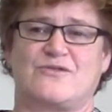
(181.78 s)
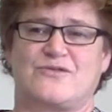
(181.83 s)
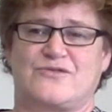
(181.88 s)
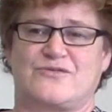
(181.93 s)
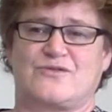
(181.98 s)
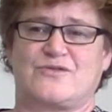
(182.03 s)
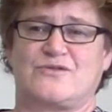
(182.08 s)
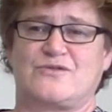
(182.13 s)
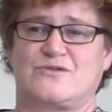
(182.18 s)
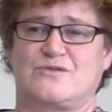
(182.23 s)

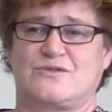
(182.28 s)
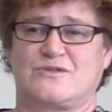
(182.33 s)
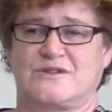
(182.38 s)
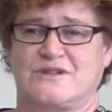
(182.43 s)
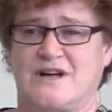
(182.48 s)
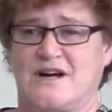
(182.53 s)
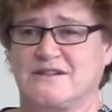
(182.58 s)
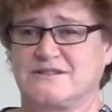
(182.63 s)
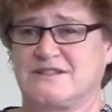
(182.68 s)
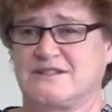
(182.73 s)
through
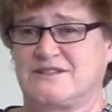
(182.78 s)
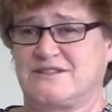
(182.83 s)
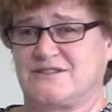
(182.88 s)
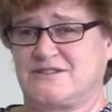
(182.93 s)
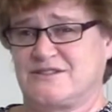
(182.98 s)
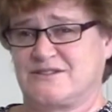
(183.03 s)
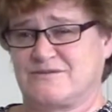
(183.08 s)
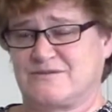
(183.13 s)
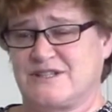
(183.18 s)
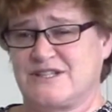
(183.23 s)

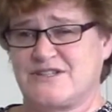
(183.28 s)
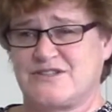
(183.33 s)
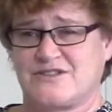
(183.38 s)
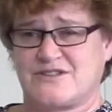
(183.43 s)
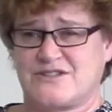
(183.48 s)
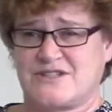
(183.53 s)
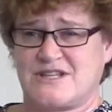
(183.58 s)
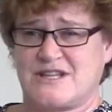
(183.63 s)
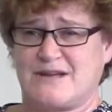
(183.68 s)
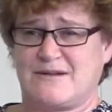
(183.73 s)
longitudinal
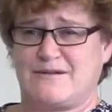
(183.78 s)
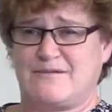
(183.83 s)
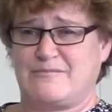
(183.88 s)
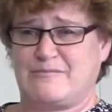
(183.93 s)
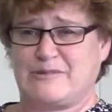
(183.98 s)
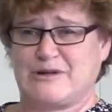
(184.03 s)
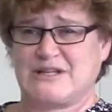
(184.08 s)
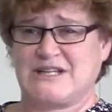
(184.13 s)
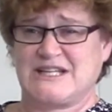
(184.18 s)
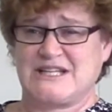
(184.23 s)
research
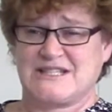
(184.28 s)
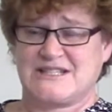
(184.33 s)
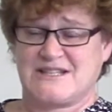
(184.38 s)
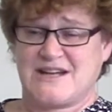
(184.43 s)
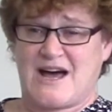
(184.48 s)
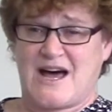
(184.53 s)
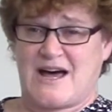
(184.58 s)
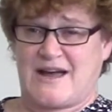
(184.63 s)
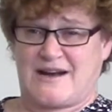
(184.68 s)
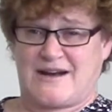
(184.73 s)
that bullying is
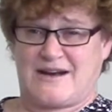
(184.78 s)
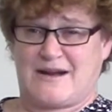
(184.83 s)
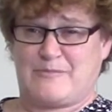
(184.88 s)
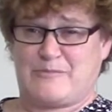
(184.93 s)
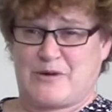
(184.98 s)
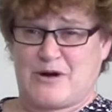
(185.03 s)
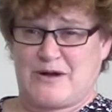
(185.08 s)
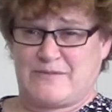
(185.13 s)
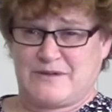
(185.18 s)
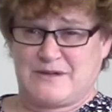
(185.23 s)
not a
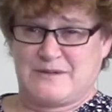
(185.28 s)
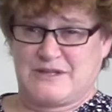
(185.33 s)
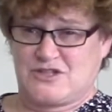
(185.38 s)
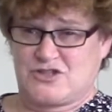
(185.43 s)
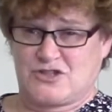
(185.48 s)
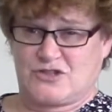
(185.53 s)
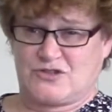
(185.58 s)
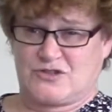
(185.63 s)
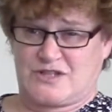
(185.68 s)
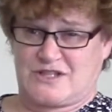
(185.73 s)
problem that
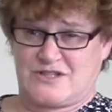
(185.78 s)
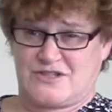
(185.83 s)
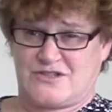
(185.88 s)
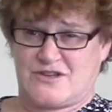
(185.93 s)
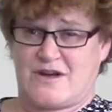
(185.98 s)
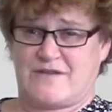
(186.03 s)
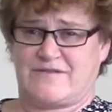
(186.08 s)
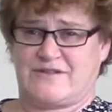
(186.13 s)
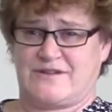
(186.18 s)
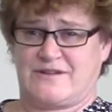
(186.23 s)
children can
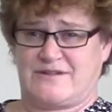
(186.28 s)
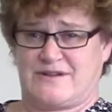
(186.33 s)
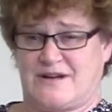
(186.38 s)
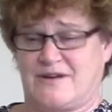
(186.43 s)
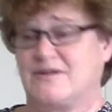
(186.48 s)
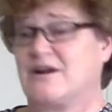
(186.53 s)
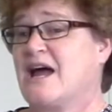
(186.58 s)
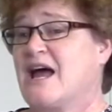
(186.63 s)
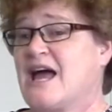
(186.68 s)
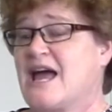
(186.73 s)
solve on their
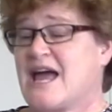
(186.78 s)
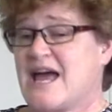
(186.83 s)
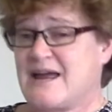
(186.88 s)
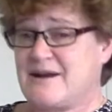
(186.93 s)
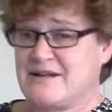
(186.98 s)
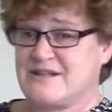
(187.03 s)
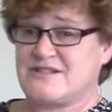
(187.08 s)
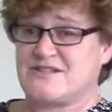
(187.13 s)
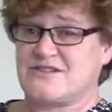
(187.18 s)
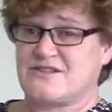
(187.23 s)
own,
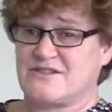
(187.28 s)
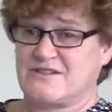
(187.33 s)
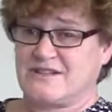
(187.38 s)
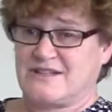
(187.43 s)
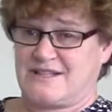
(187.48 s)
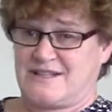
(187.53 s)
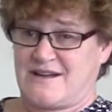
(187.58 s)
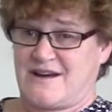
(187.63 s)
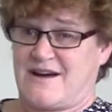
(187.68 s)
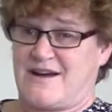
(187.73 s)
and it's
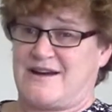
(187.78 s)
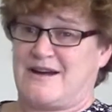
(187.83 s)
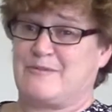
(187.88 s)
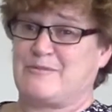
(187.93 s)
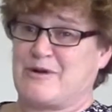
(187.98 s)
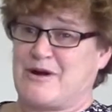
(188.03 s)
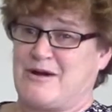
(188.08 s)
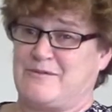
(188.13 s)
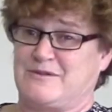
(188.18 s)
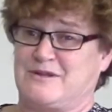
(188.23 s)
certainly not a
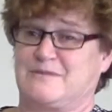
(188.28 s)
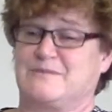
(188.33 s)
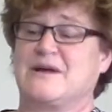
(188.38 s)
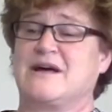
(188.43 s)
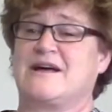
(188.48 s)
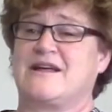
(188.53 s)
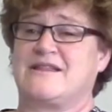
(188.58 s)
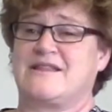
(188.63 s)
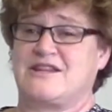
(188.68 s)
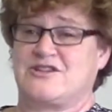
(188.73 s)
problem
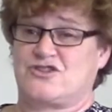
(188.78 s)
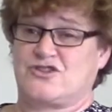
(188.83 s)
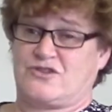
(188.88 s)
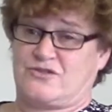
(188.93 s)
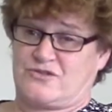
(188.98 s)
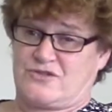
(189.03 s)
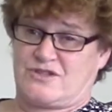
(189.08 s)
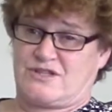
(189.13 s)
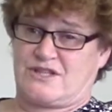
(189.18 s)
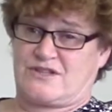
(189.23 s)
that
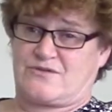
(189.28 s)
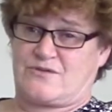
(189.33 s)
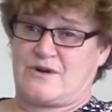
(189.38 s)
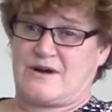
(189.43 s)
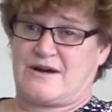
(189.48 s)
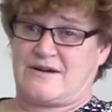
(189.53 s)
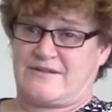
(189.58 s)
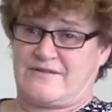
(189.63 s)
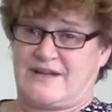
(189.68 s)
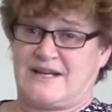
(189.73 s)
children just grow
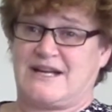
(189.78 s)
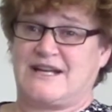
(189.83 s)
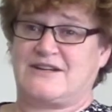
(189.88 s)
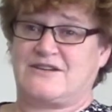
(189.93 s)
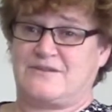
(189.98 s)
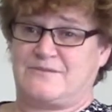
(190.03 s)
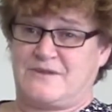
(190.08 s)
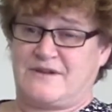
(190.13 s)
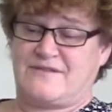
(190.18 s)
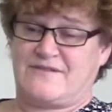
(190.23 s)
out of it.
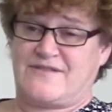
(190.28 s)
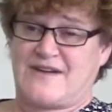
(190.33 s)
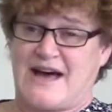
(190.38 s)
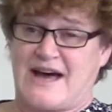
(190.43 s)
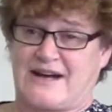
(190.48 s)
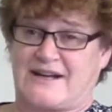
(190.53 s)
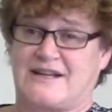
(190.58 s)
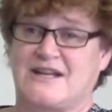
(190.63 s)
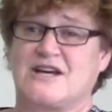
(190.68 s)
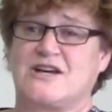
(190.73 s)
And in
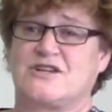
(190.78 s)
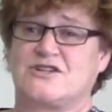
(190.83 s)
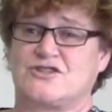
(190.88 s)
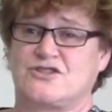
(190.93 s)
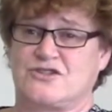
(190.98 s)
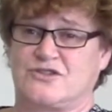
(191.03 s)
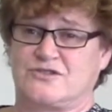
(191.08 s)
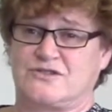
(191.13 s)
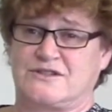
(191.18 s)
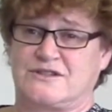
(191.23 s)
fact,
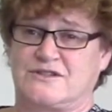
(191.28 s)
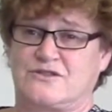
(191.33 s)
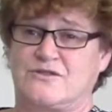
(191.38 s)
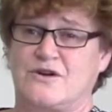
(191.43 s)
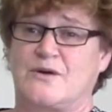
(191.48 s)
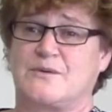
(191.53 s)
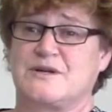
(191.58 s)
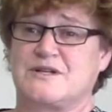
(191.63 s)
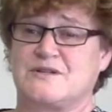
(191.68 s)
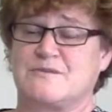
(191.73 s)
children
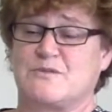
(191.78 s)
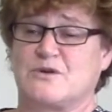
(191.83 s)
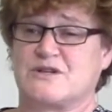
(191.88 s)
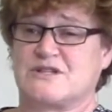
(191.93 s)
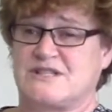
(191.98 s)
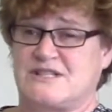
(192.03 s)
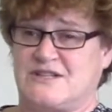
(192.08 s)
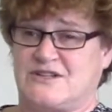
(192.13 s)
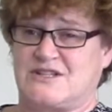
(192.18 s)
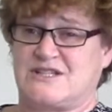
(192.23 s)
grow into more
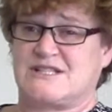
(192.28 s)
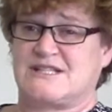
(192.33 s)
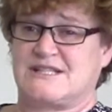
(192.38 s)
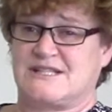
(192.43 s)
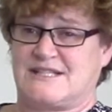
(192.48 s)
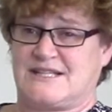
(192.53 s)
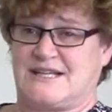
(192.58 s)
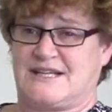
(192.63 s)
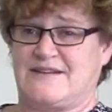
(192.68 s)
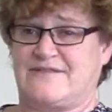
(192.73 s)
serious
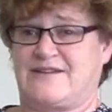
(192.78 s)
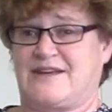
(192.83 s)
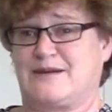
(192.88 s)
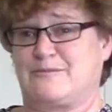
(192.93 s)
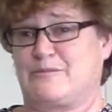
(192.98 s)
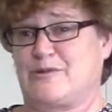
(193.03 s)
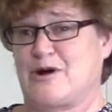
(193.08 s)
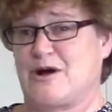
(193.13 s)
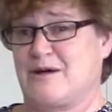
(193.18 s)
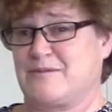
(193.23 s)
and
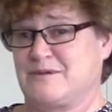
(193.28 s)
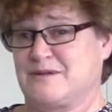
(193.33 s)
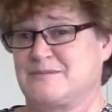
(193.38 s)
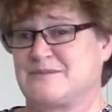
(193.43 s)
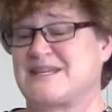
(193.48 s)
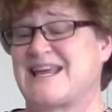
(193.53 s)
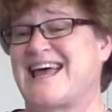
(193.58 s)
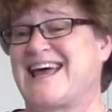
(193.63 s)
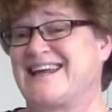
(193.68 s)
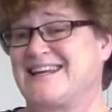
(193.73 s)
significant
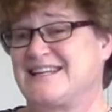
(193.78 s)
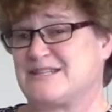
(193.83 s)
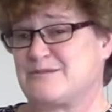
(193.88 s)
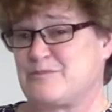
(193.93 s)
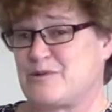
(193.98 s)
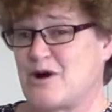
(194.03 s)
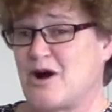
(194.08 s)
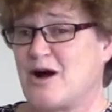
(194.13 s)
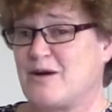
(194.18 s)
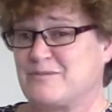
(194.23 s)
problems, and it's a
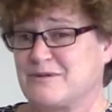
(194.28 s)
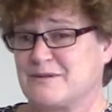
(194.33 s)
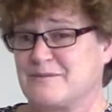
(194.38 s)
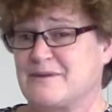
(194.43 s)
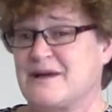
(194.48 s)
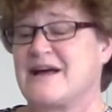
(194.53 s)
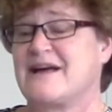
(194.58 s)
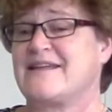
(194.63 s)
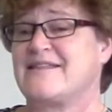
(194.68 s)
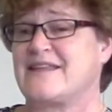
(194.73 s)
problem
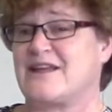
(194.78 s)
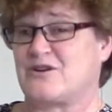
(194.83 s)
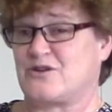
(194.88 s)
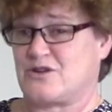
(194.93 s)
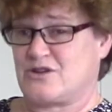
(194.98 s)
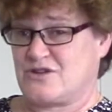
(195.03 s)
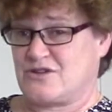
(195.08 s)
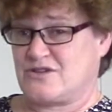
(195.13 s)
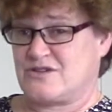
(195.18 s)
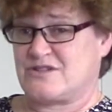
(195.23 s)
that
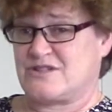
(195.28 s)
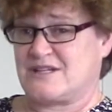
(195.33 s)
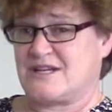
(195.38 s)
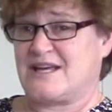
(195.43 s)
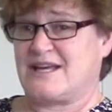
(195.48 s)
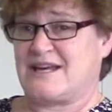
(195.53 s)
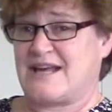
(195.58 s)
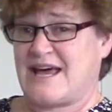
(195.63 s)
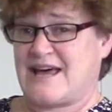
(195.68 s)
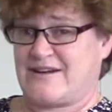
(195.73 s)
occurs
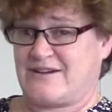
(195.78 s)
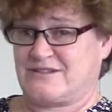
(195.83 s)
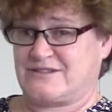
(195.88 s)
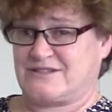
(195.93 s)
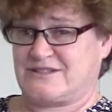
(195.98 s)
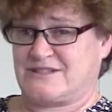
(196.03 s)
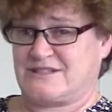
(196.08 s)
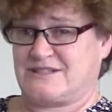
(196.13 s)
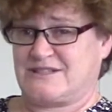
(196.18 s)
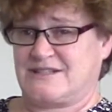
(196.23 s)
in
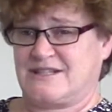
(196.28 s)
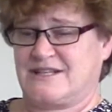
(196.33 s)
adulthood.